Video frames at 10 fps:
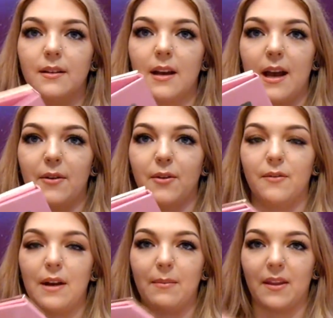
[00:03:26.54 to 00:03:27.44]
I don't know if
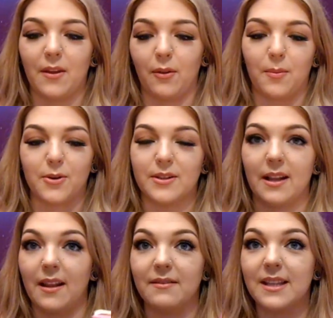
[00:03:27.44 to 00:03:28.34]
I'm like the only person that
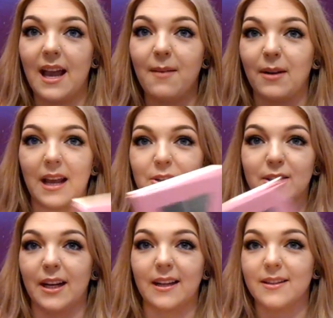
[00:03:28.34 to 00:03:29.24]
loves that, but I just
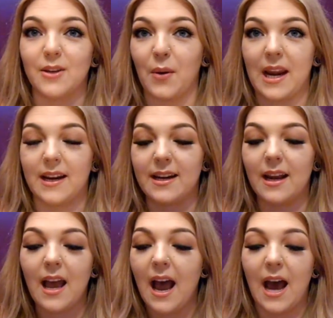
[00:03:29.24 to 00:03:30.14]
think it's so handy.
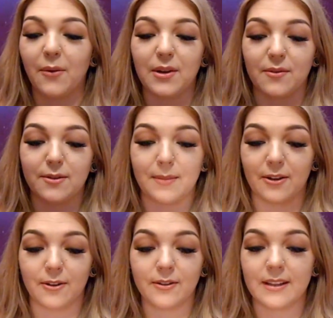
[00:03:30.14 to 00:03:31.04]
I don't use
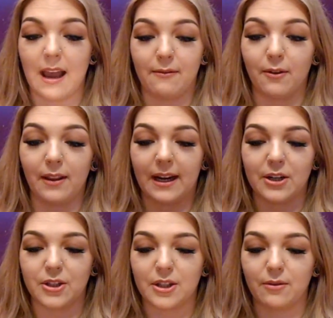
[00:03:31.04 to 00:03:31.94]
mirrors ever. Like, I
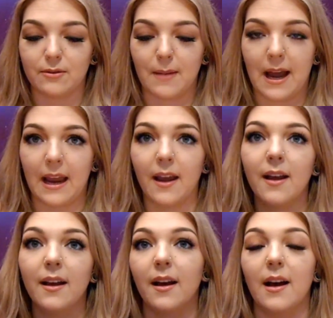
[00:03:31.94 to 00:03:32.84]
just use my
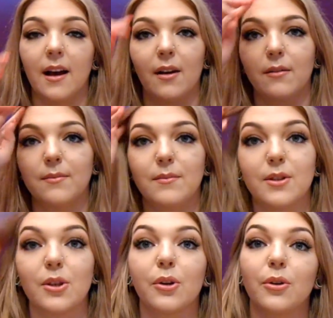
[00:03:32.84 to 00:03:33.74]

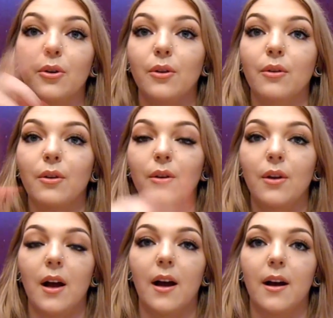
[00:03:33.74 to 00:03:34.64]
circle
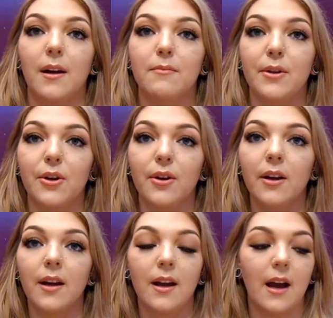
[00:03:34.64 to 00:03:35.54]

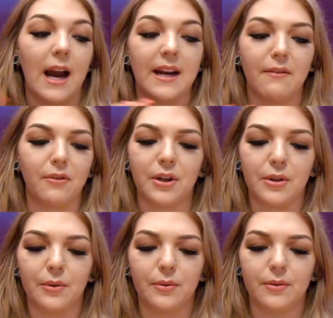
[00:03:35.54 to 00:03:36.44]
mirror. I never
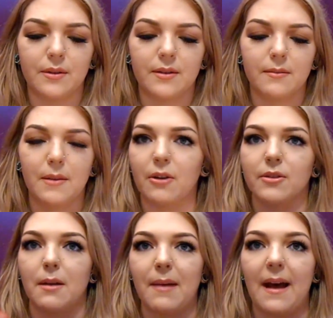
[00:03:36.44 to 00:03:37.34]
use mirrors
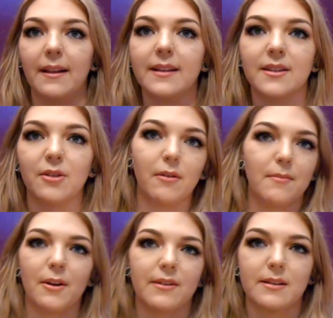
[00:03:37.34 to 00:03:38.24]
on palettes, so the
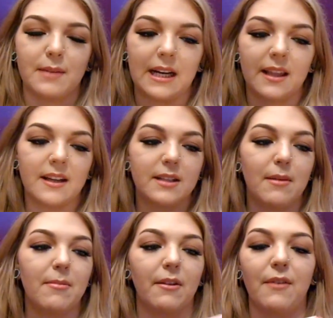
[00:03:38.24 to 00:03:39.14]
mirror doesn't mean anything to
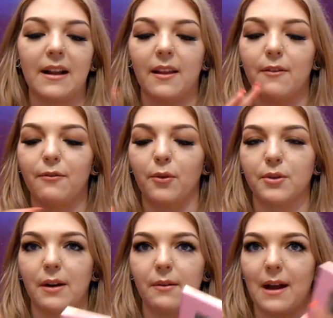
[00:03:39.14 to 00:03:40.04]
me, but the fact that it folds
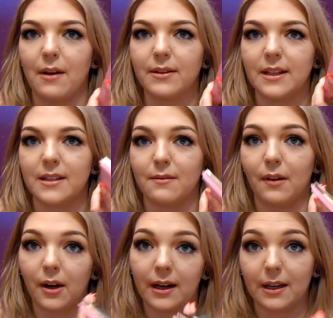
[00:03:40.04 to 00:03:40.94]
right around is
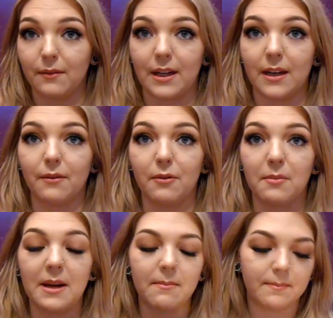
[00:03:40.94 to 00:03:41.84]
very convenient for
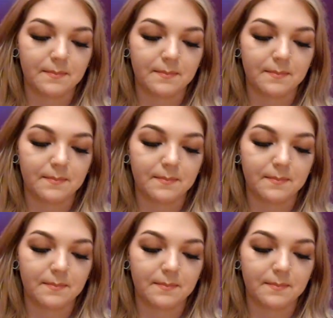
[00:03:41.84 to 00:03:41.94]
me.